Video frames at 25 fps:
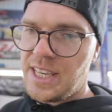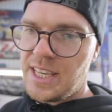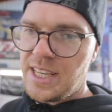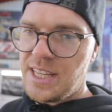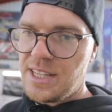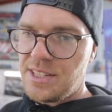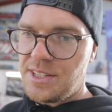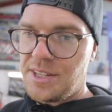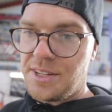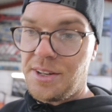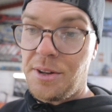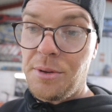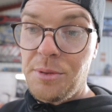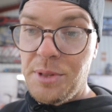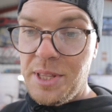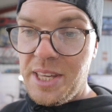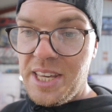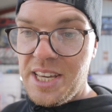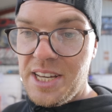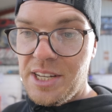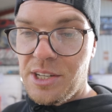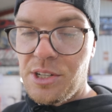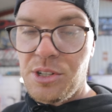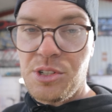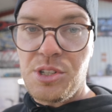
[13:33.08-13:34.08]
is not
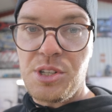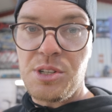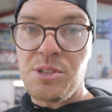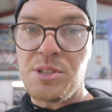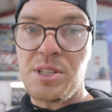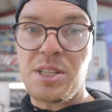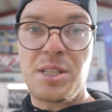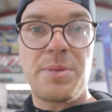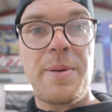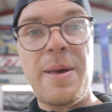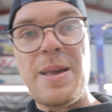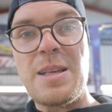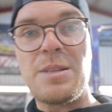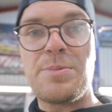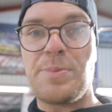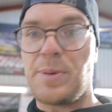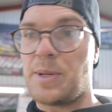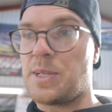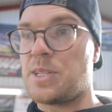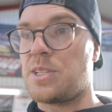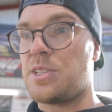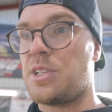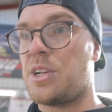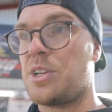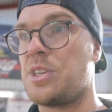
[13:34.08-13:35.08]
only a good use of space
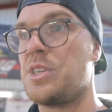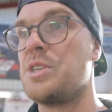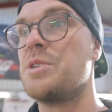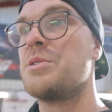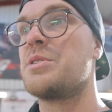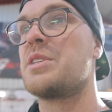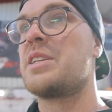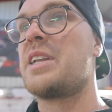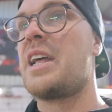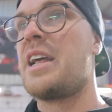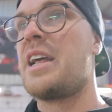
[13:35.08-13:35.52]
because it's not using